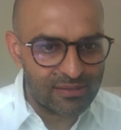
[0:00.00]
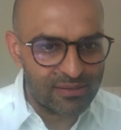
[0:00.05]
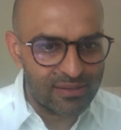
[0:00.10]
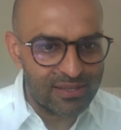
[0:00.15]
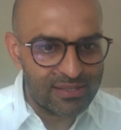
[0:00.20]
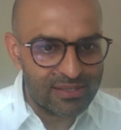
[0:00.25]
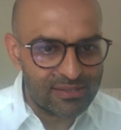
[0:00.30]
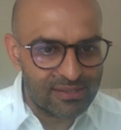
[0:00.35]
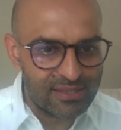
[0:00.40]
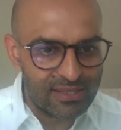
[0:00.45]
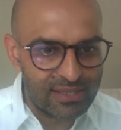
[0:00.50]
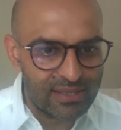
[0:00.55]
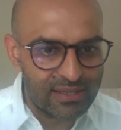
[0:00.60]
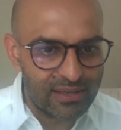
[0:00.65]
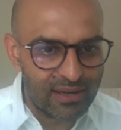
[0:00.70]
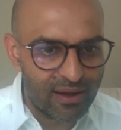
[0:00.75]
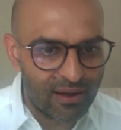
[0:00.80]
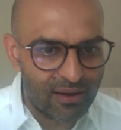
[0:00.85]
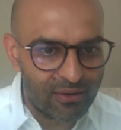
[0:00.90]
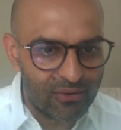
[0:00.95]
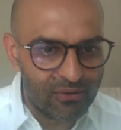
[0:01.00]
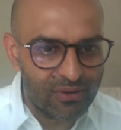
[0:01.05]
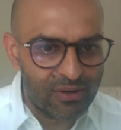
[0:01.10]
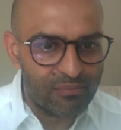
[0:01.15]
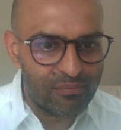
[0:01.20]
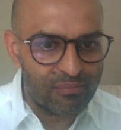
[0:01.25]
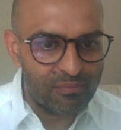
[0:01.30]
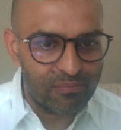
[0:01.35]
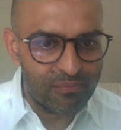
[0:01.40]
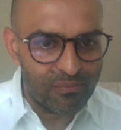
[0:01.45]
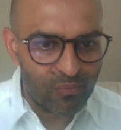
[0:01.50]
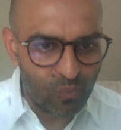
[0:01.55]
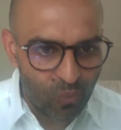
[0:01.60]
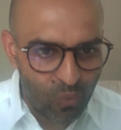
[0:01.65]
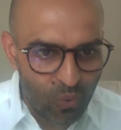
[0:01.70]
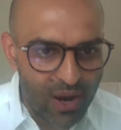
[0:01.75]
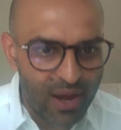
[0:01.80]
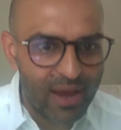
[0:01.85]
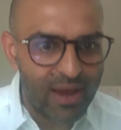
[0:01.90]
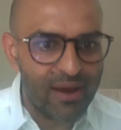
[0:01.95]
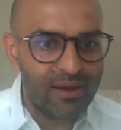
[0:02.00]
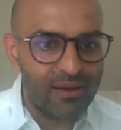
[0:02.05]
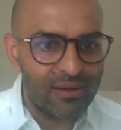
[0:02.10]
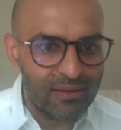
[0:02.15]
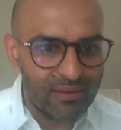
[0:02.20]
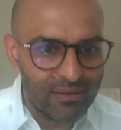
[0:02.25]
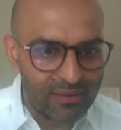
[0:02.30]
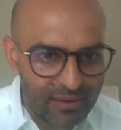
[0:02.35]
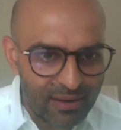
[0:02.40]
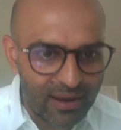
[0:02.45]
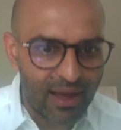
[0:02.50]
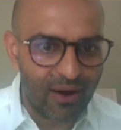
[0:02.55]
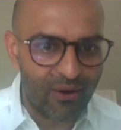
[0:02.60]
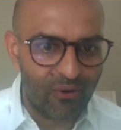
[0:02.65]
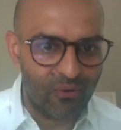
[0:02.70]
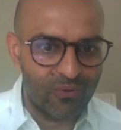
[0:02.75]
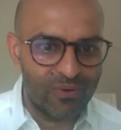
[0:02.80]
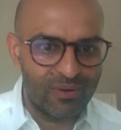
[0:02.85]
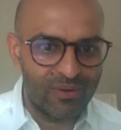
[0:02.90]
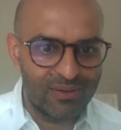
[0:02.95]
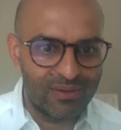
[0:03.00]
It's see now, wear now.